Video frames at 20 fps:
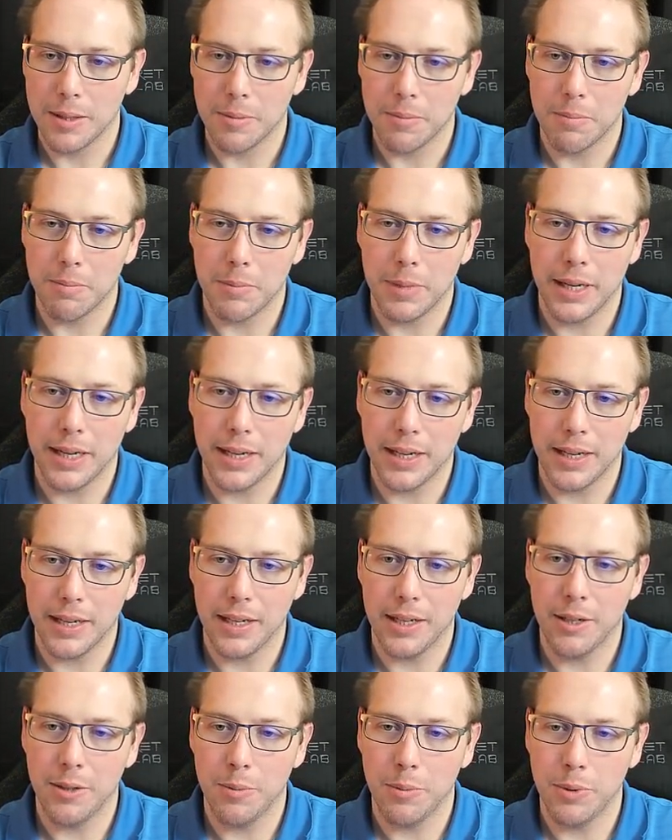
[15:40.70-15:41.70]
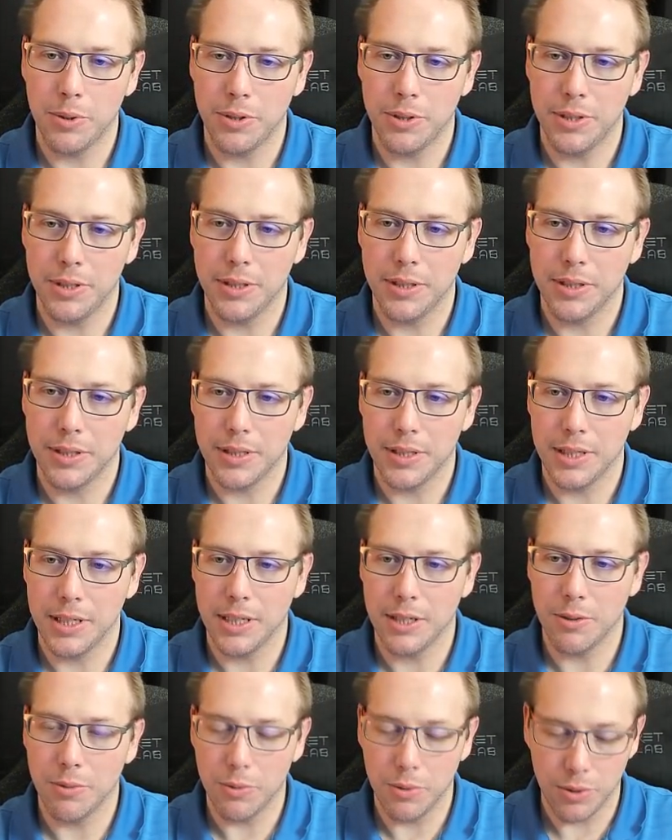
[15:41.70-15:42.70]
my input
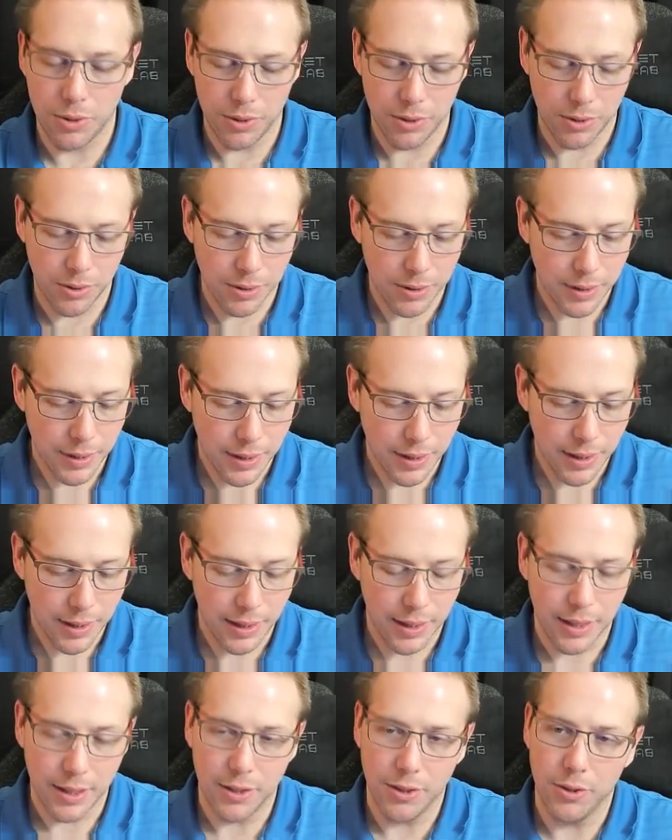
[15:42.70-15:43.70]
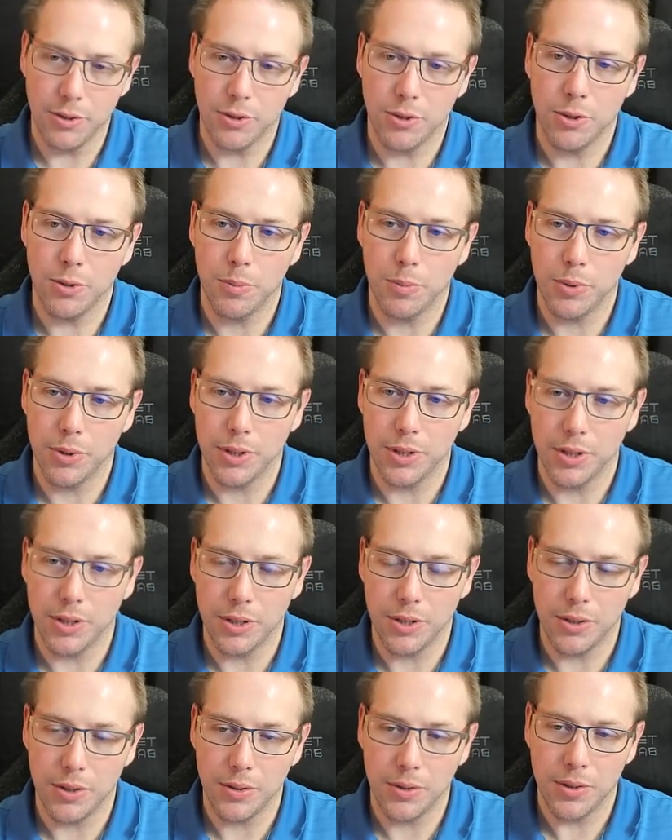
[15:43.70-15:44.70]
equal, I'm going to do
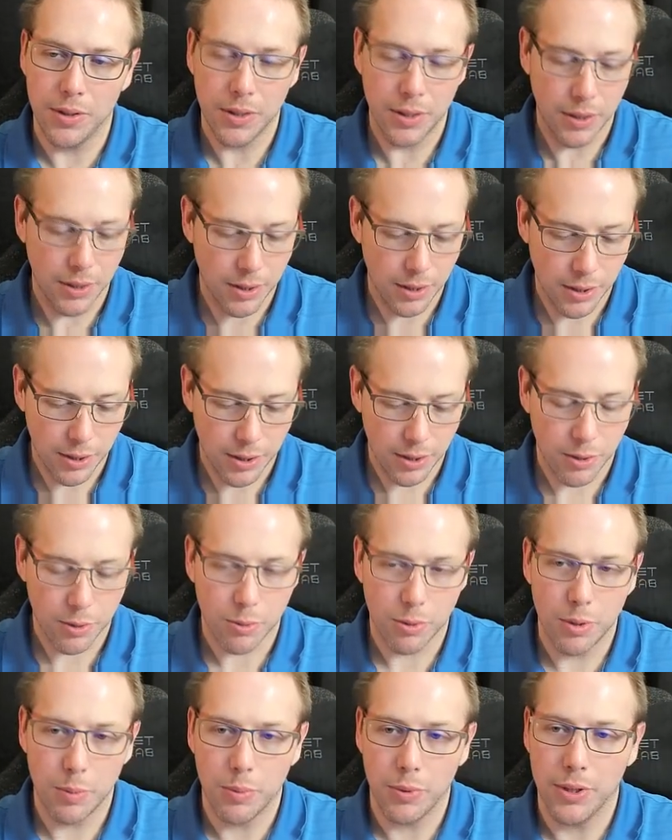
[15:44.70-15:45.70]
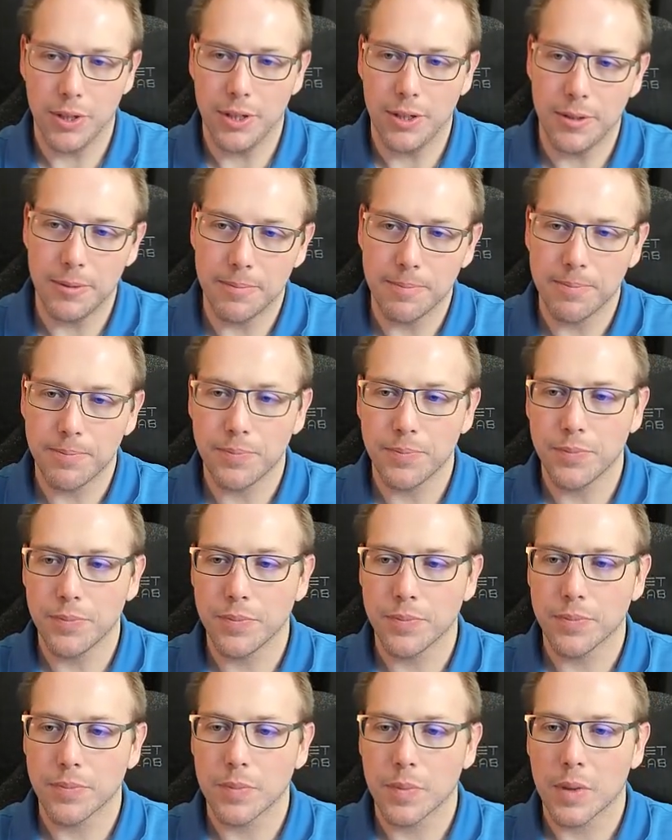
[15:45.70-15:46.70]
2.0, 3.0.
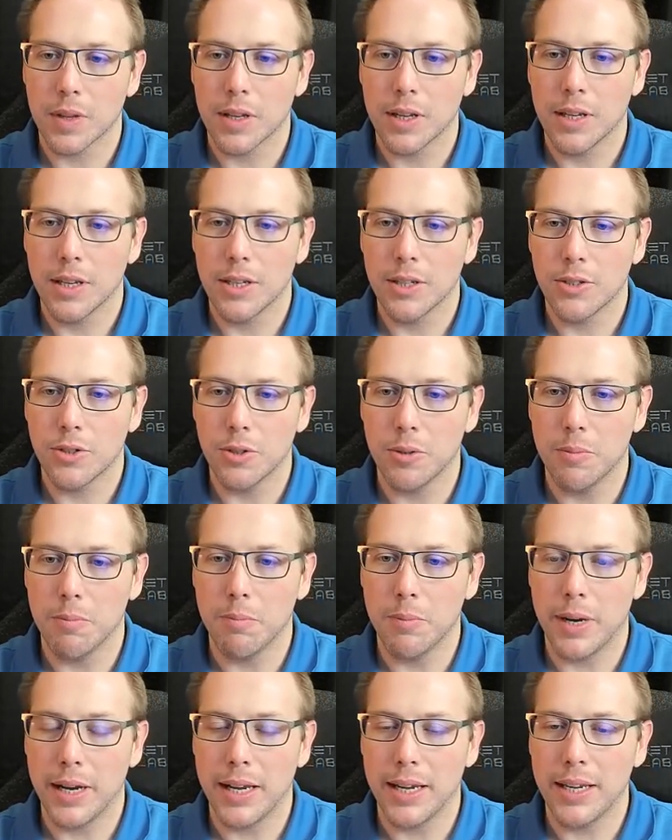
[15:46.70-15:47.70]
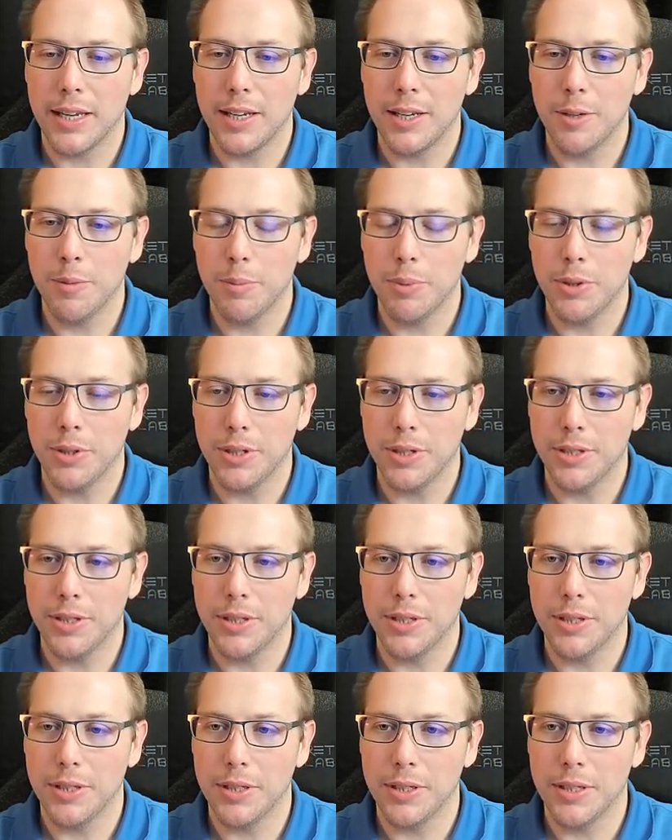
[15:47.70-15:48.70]
So my
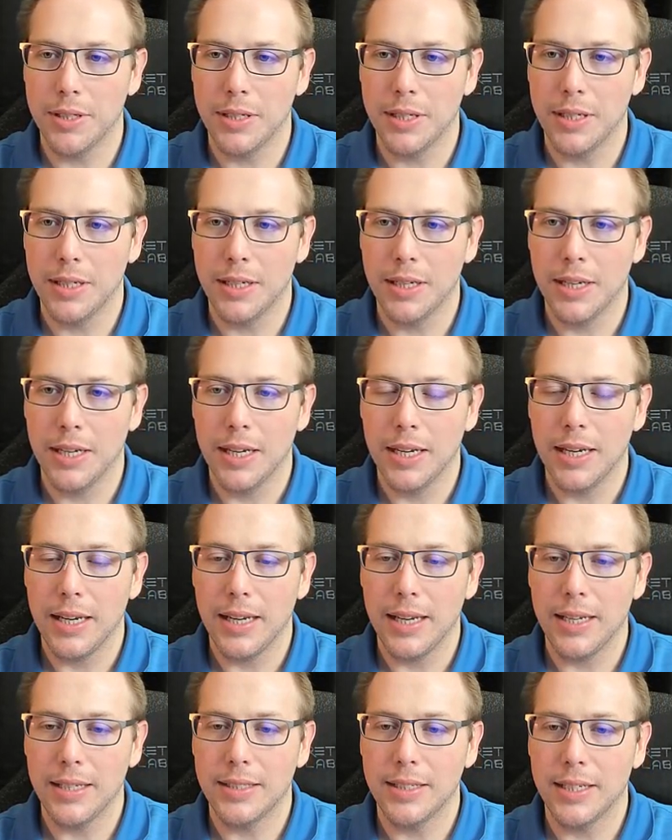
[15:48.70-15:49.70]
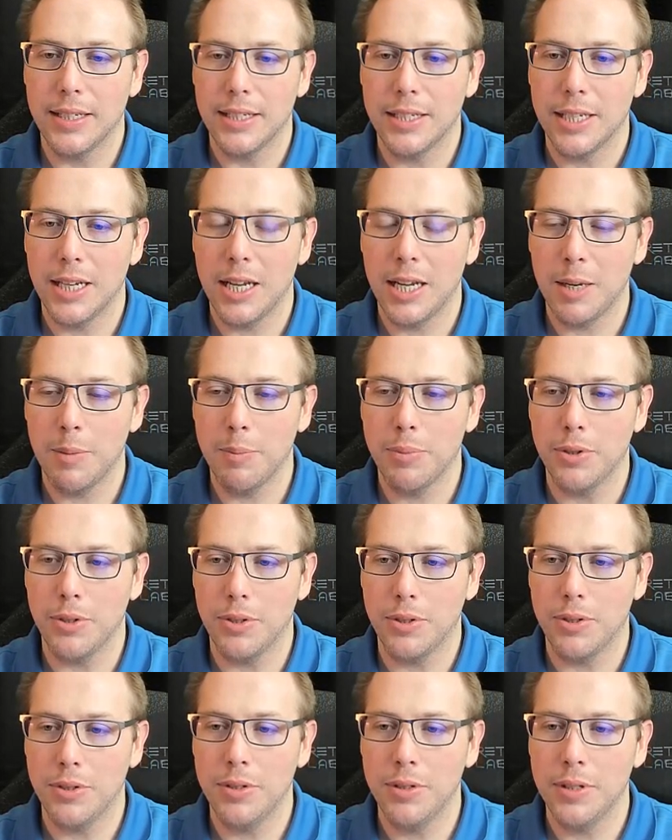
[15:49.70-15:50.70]
input is a
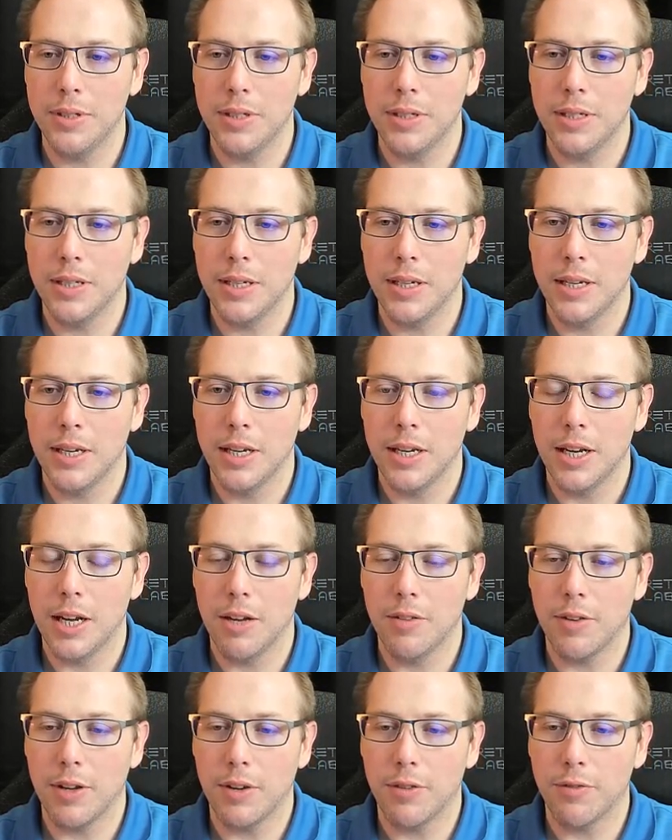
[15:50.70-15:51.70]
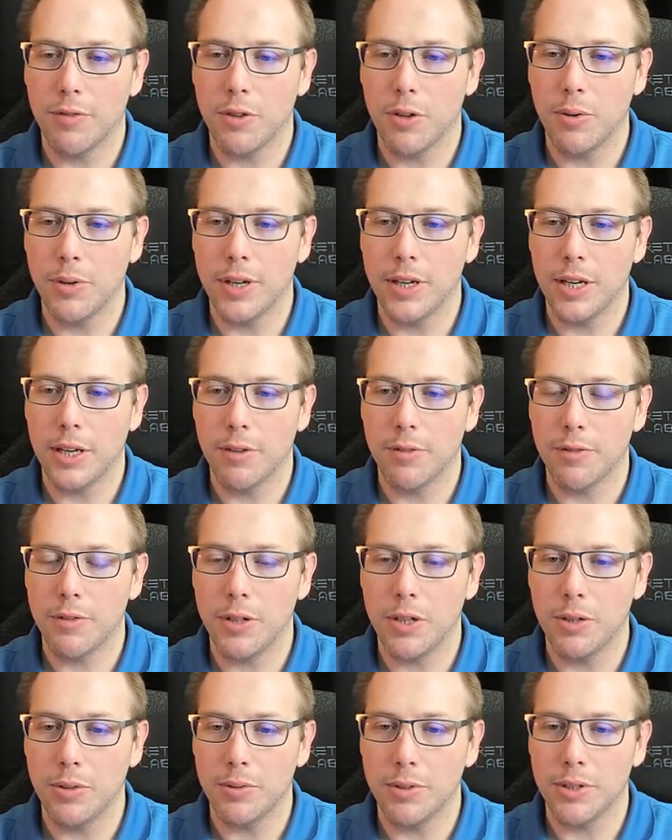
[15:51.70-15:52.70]
tuple of a float and a
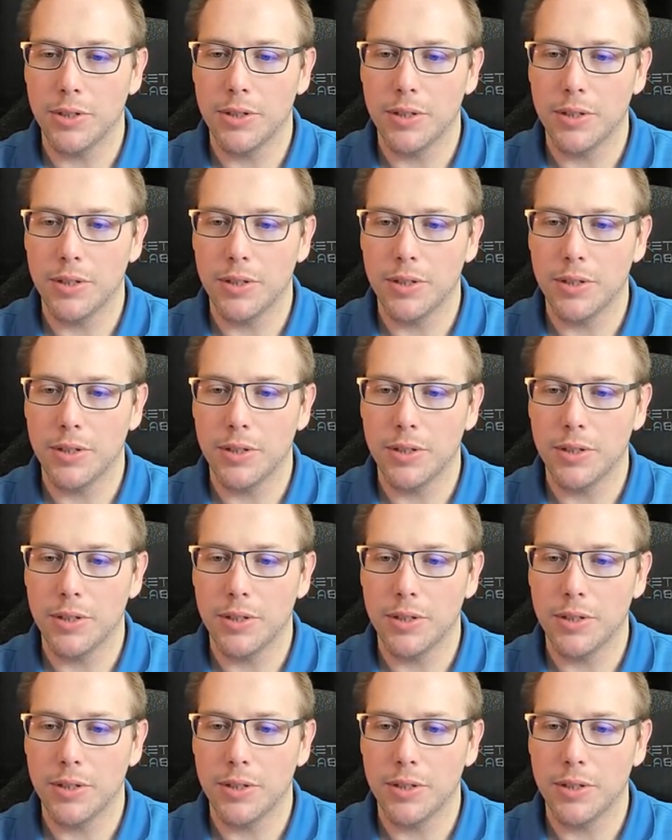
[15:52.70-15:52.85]
float.